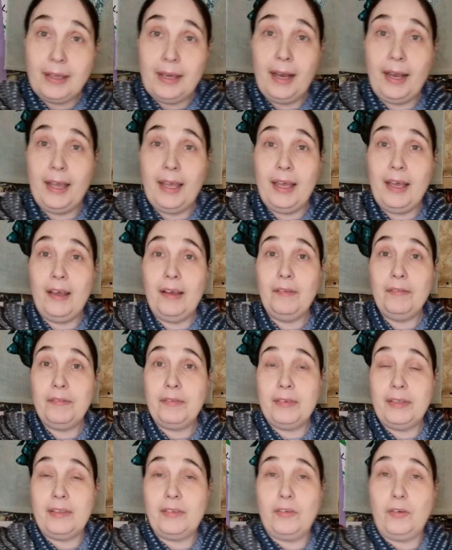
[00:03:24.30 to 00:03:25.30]
I have,
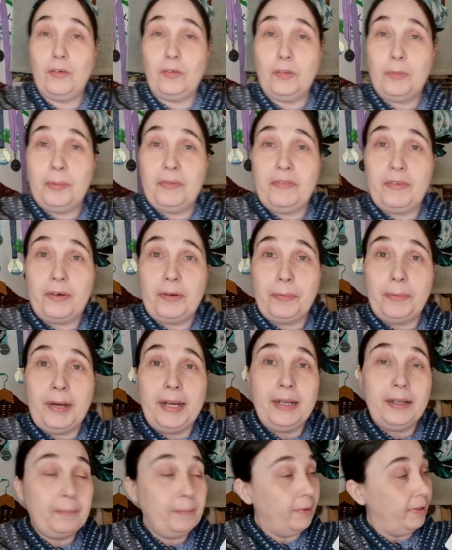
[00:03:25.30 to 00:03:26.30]
it's going to be very
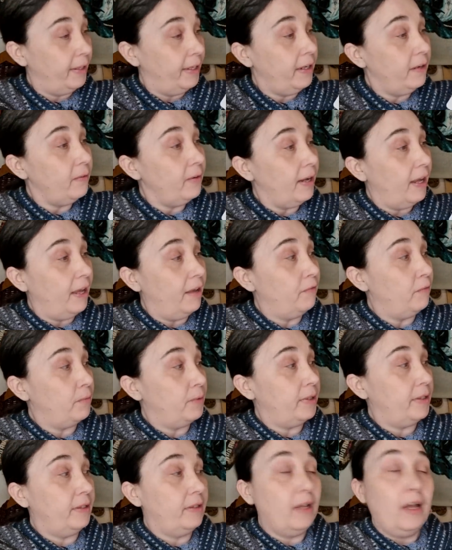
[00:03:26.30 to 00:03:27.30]
white, but here I have
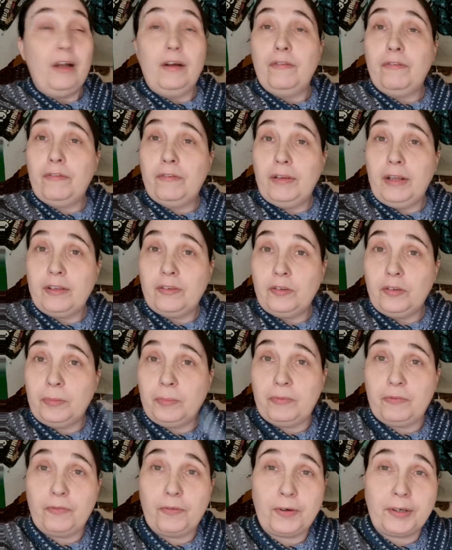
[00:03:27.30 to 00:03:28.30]
written floss
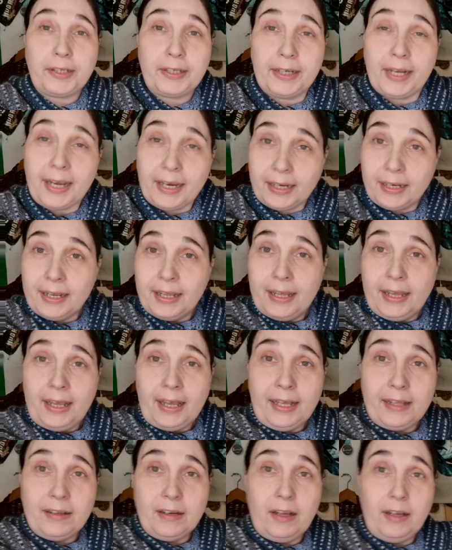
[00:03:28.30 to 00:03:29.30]
tube 49
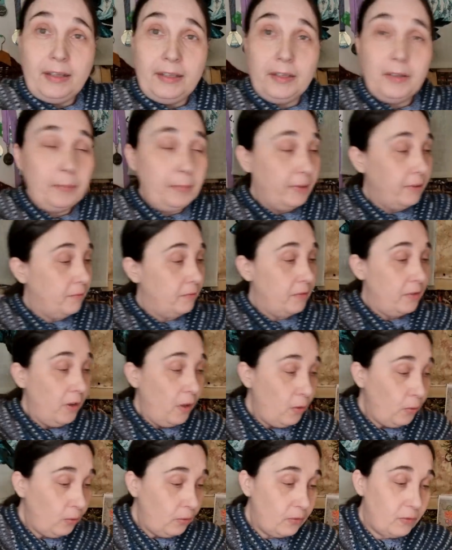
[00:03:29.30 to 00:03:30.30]
and a little bit of
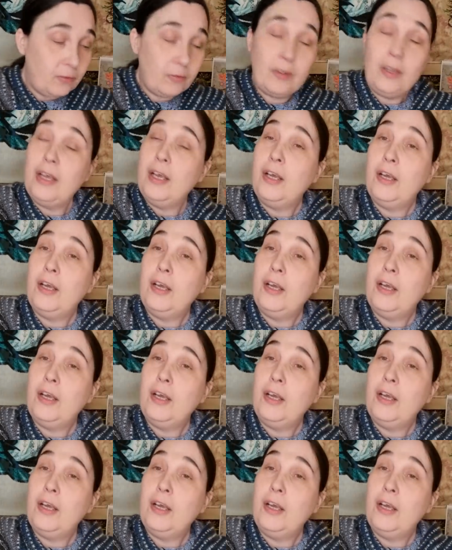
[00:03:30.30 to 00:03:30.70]
notes